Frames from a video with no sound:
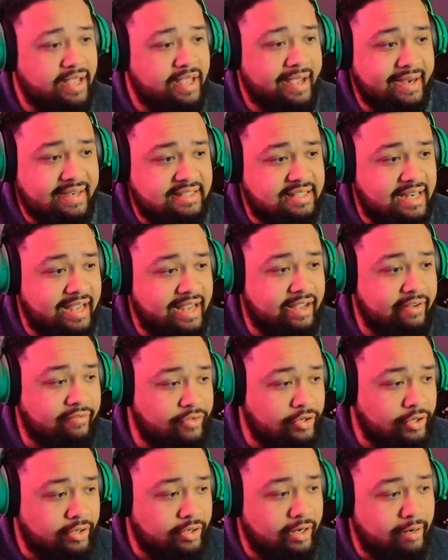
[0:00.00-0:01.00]
And it's like, if
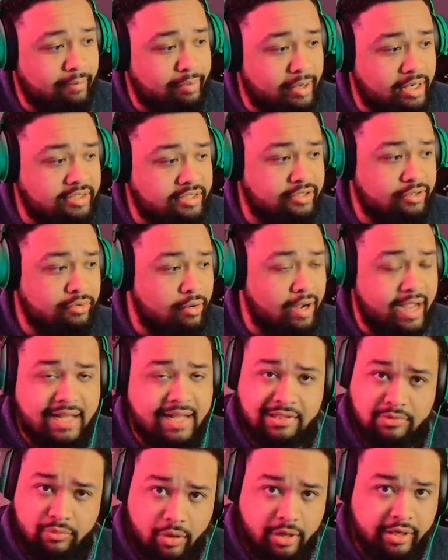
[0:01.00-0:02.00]
you're a person who
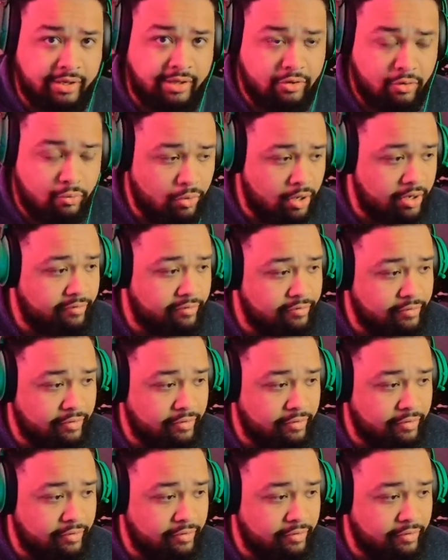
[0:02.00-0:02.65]
has work and you work